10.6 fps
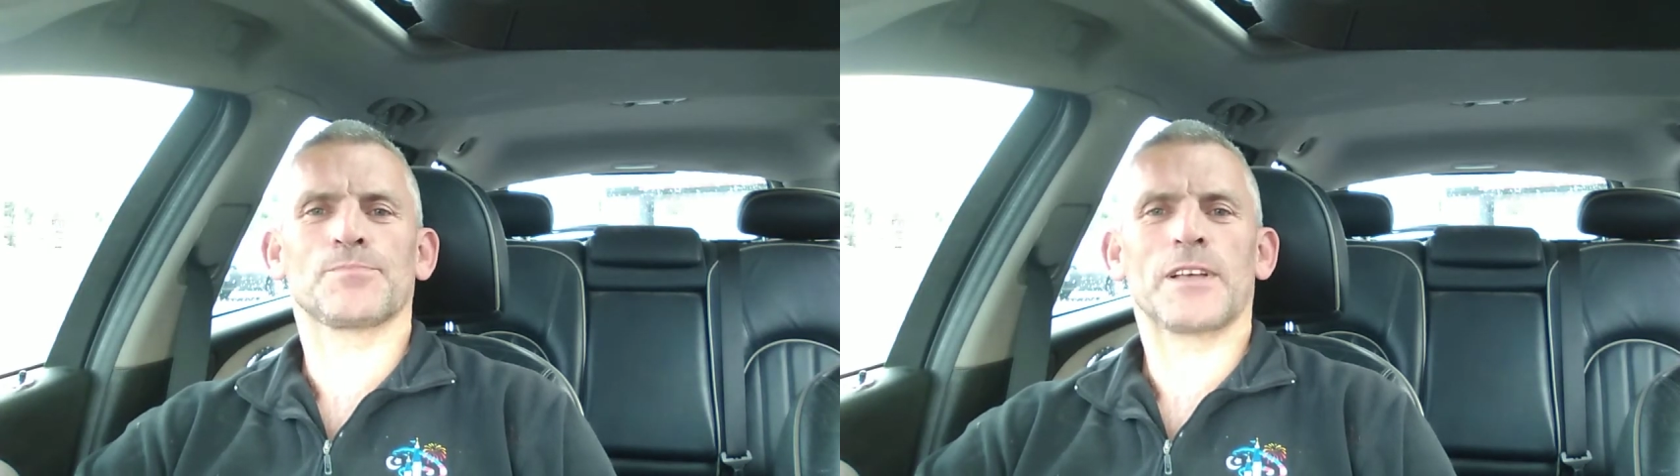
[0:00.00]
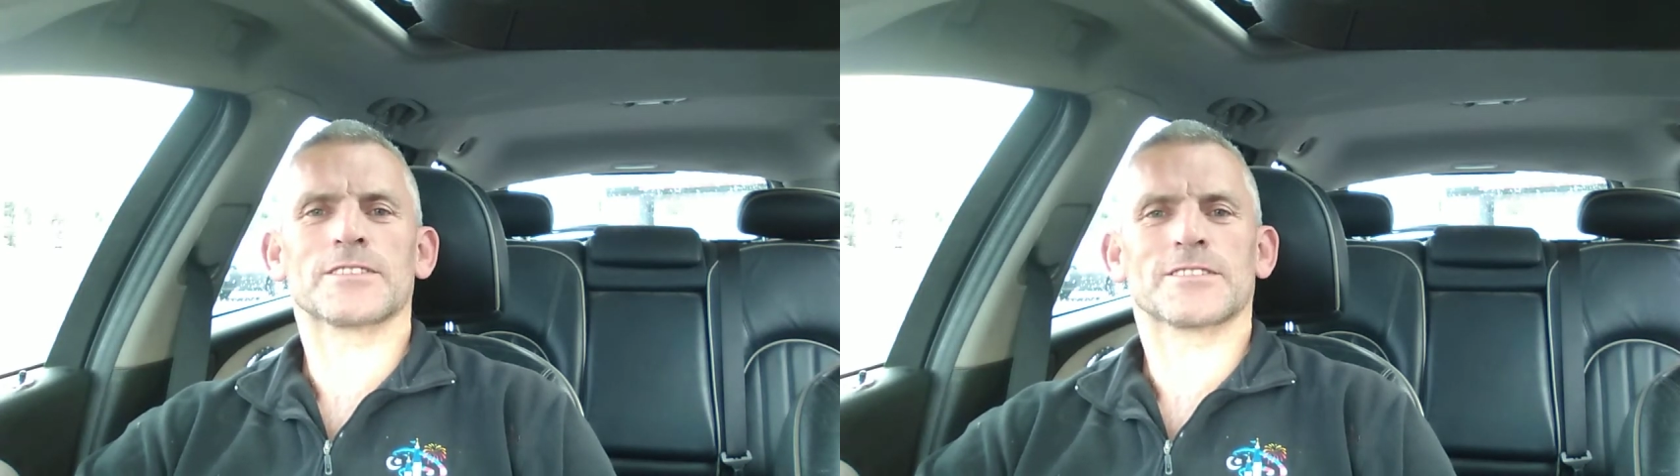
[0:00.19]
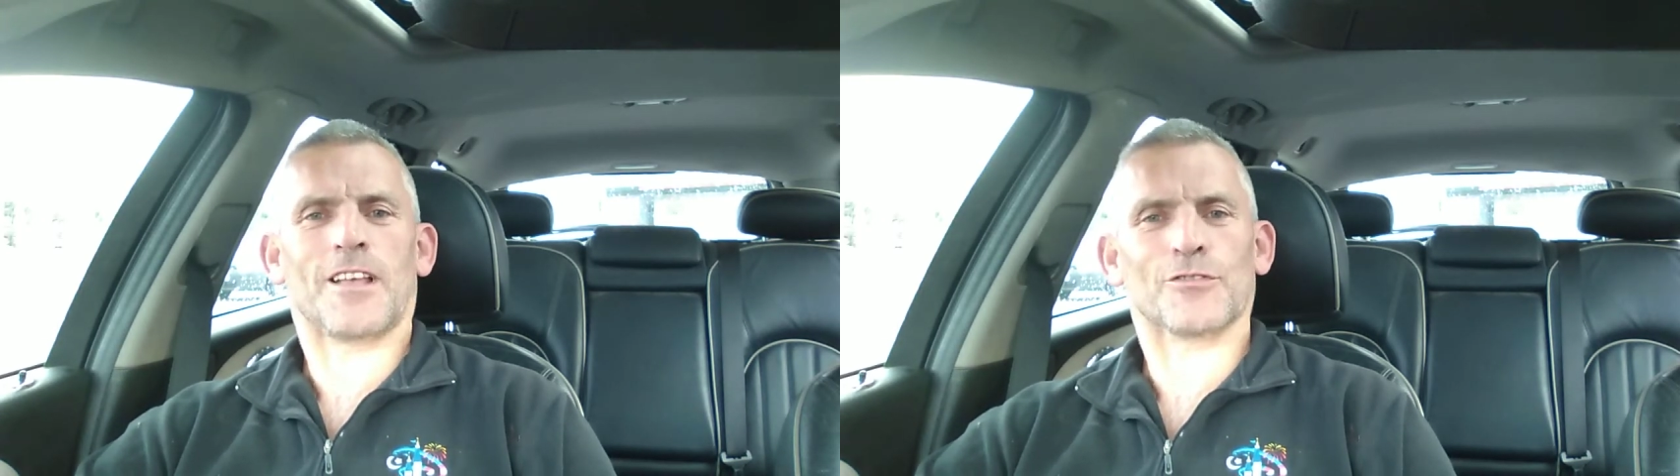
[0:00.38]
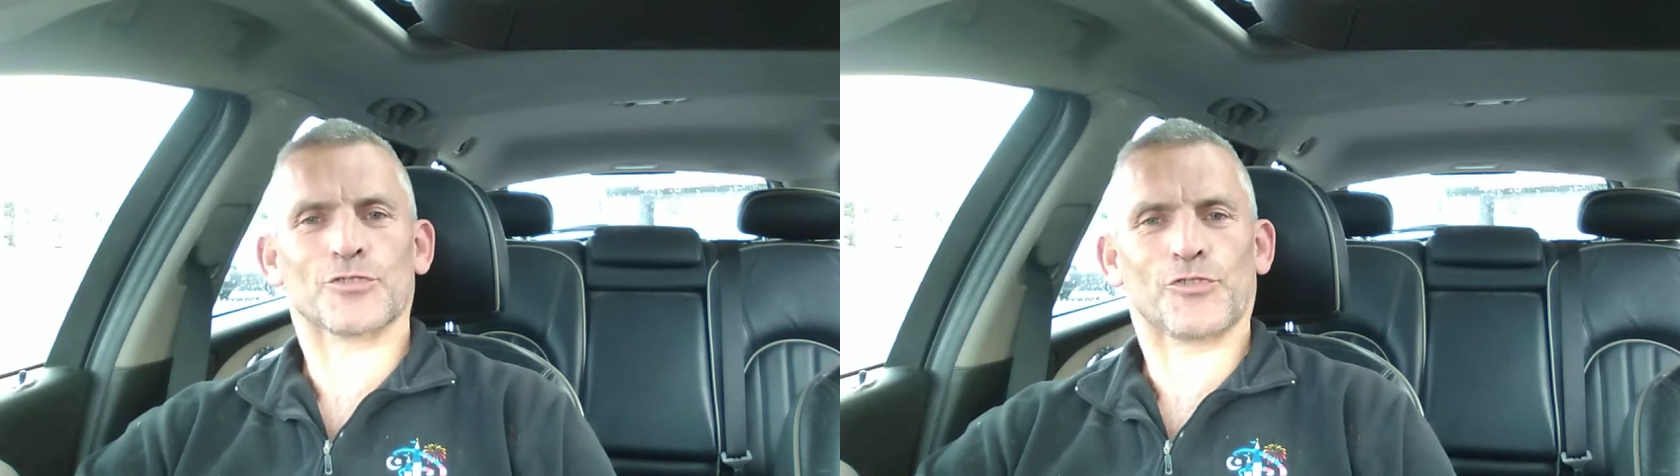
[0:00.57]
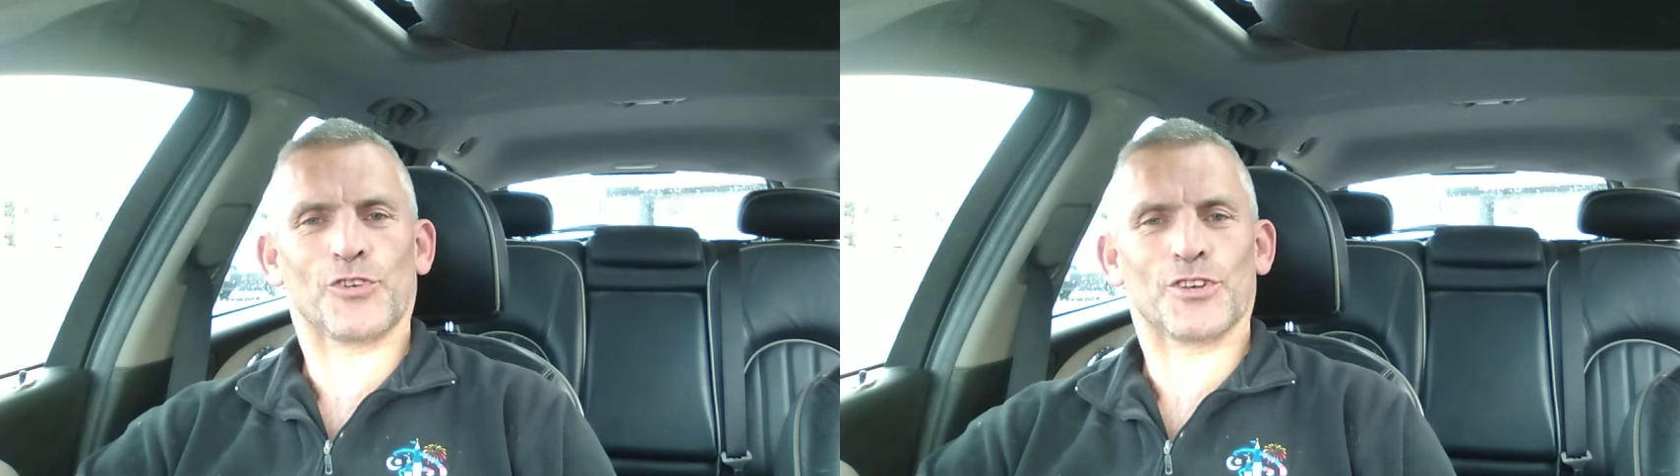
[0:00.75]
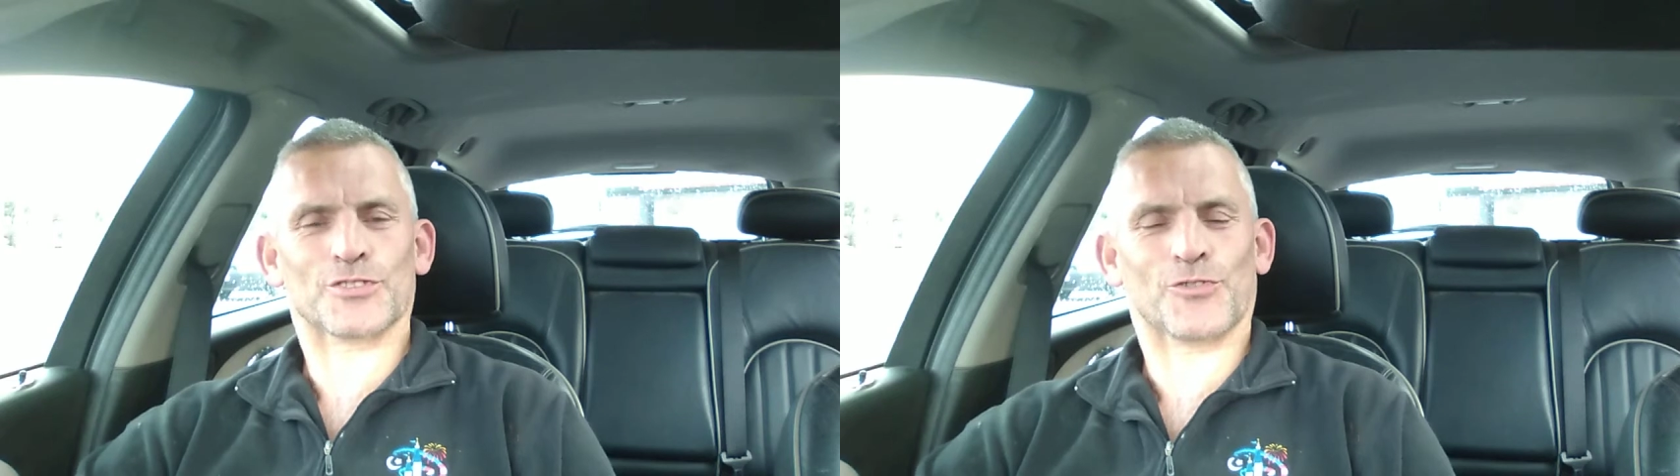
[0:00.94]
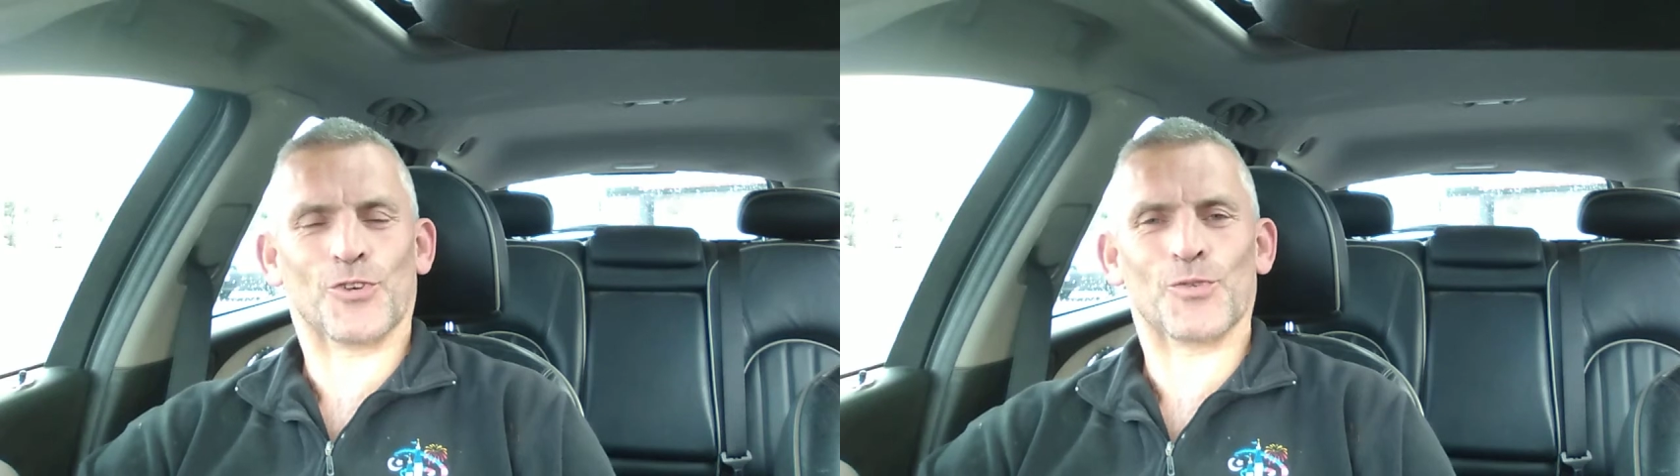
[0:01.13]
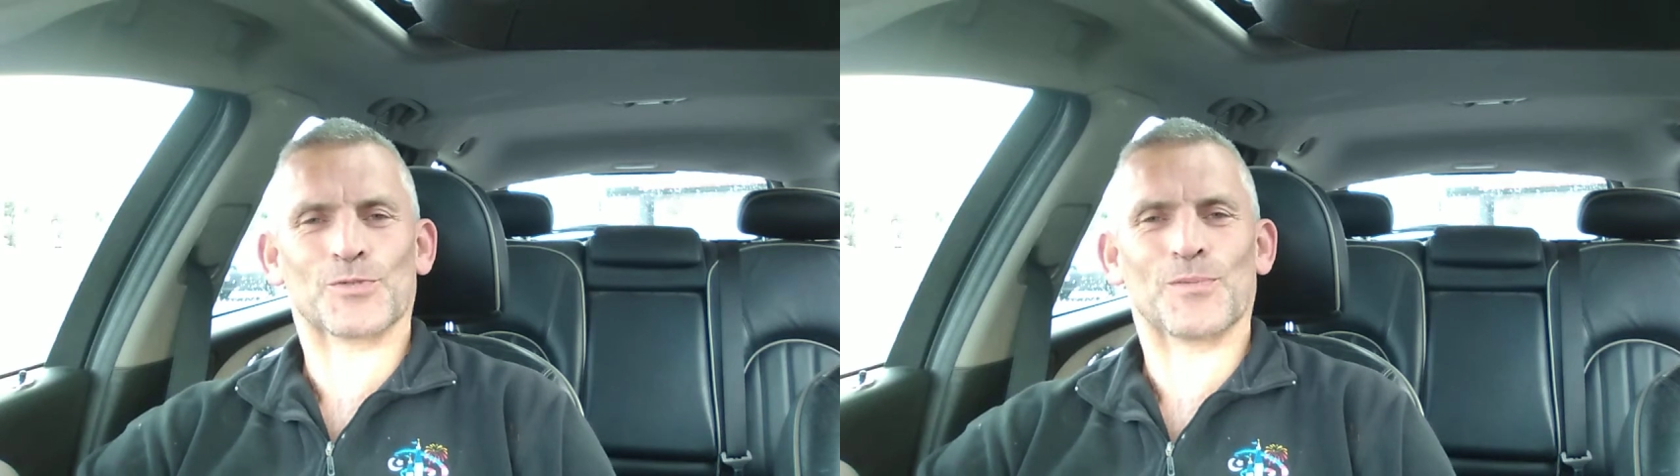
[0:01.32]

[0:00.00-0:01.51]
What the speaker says: best selves first forward